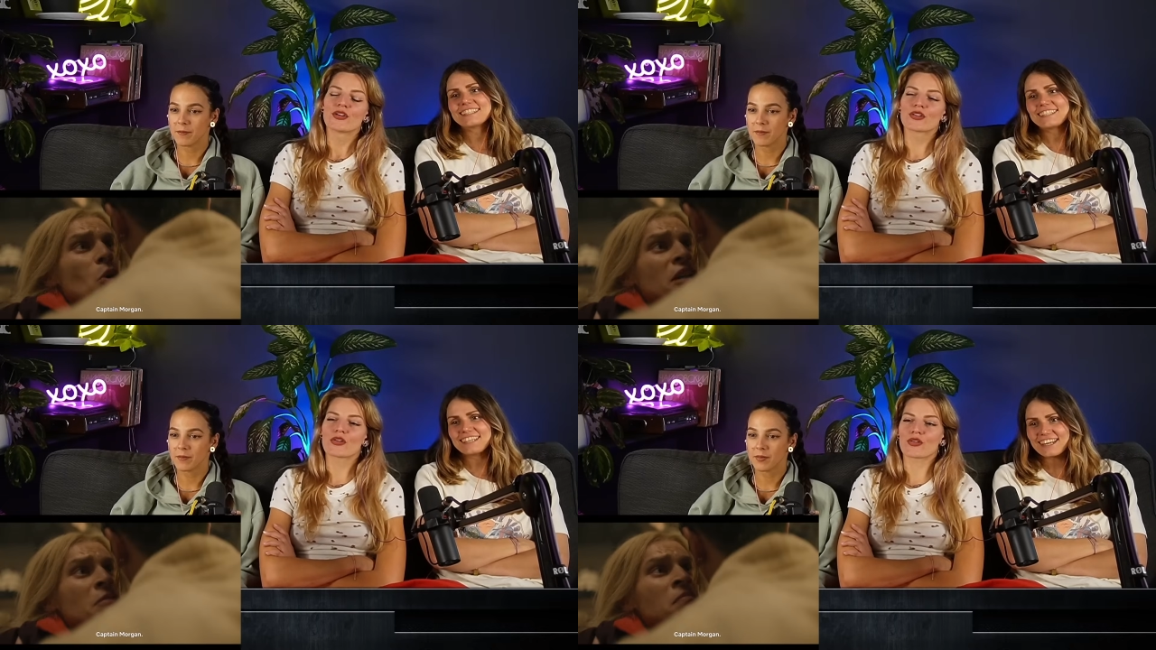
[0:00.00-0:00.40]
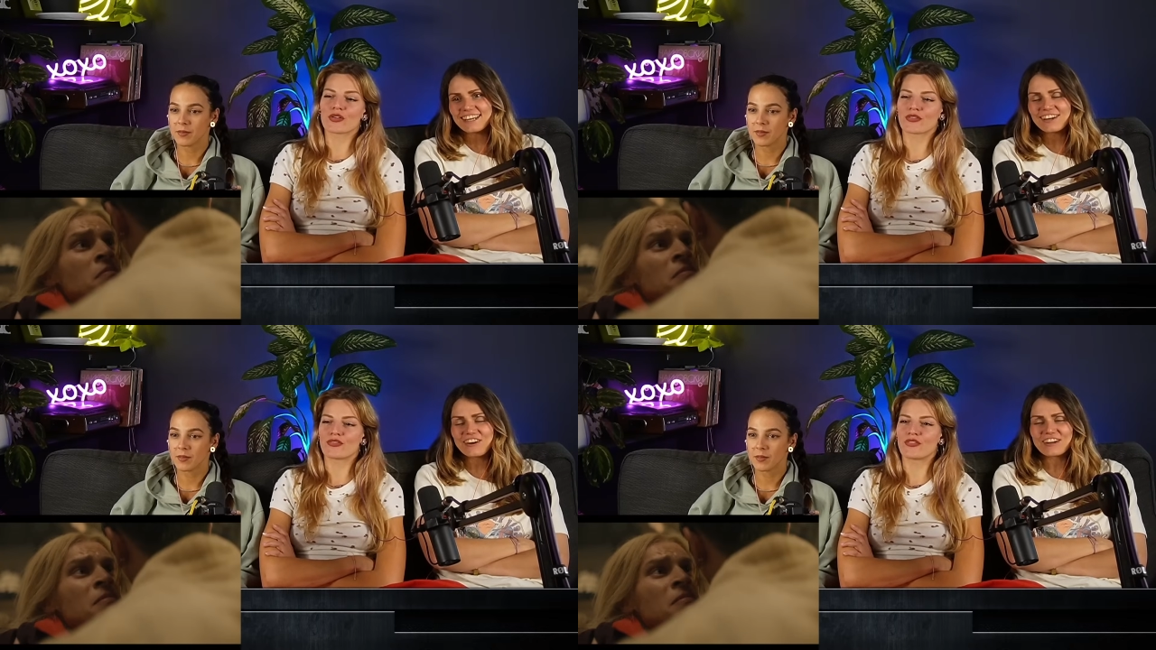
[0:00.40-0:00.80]
Speaker 1: Morgan. You're
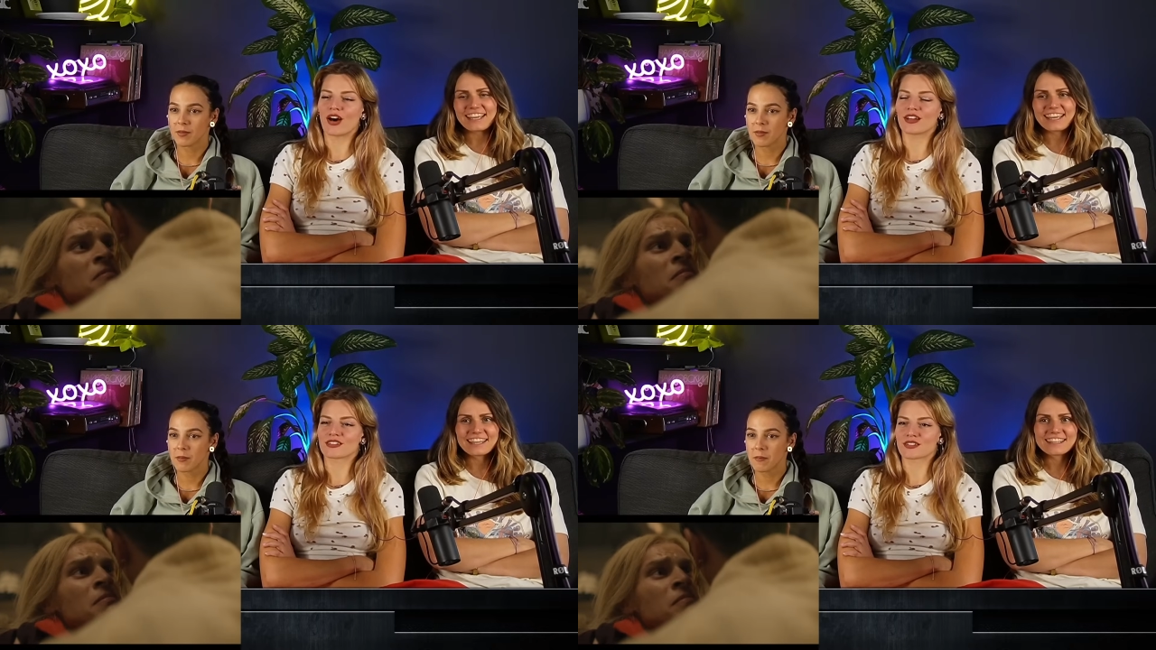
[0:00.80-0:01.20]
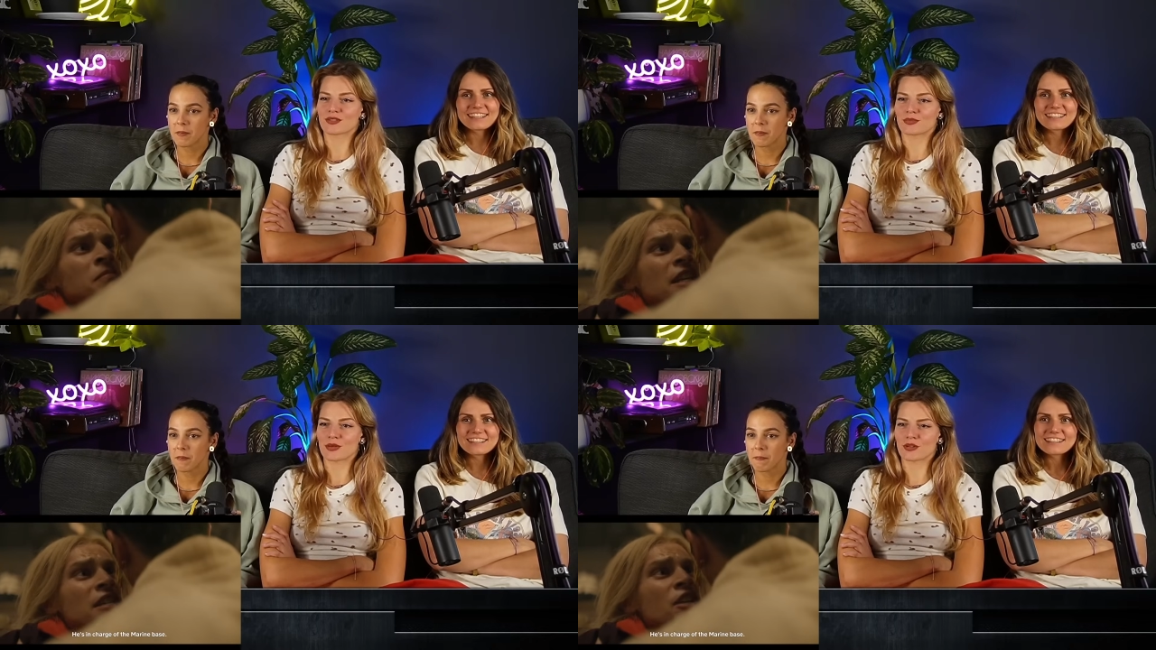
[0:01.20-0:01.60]
a
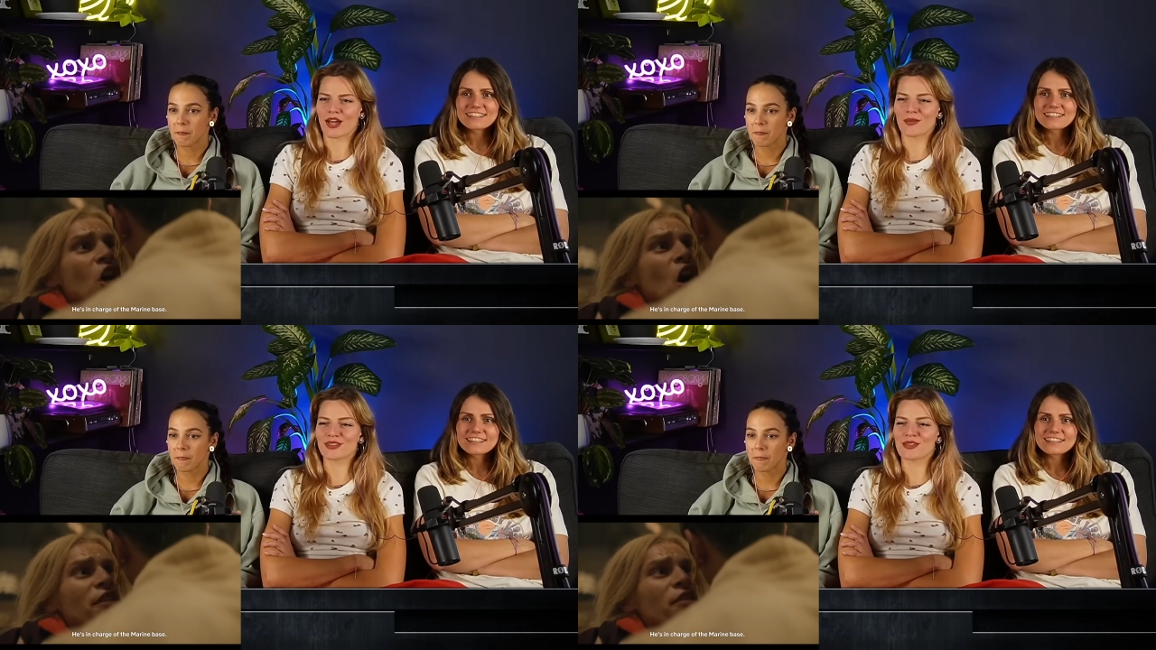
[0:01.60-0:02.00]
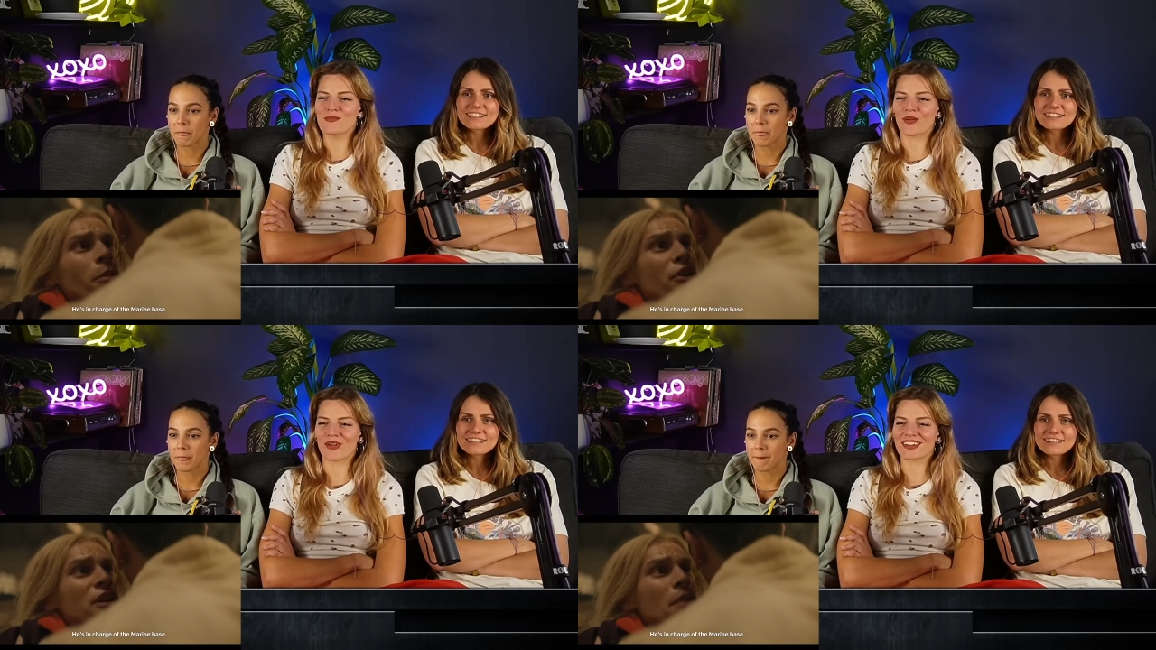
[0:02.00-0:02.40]
father's okay. bitch.
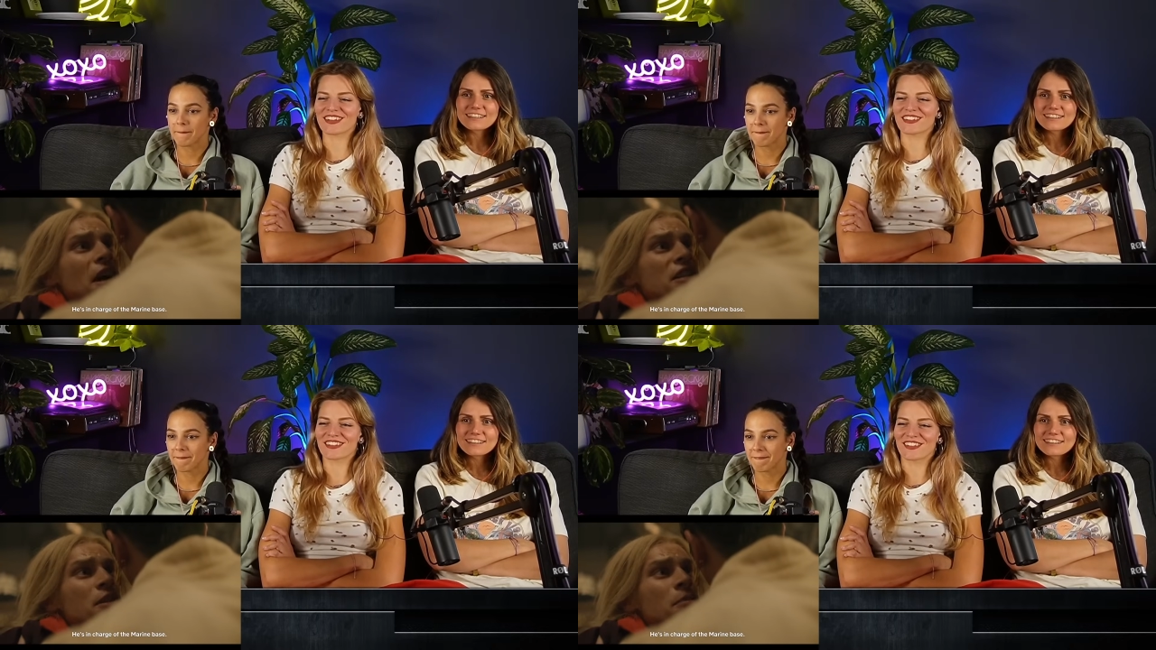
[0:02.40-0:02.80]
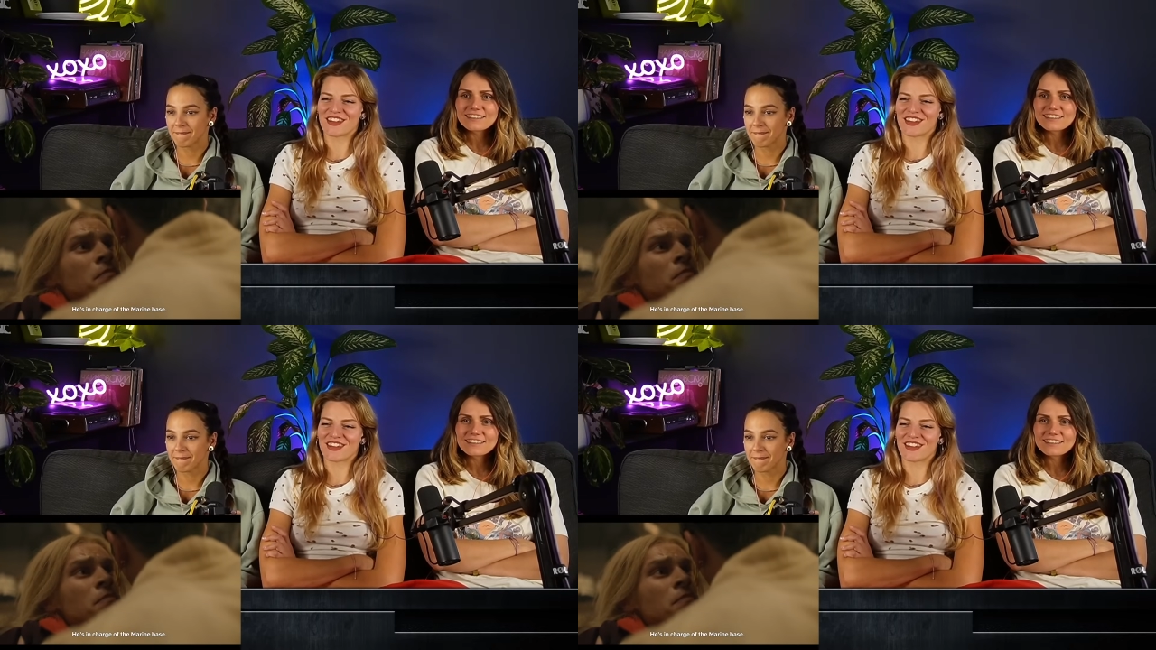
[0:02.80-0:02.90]
Captain Morgan?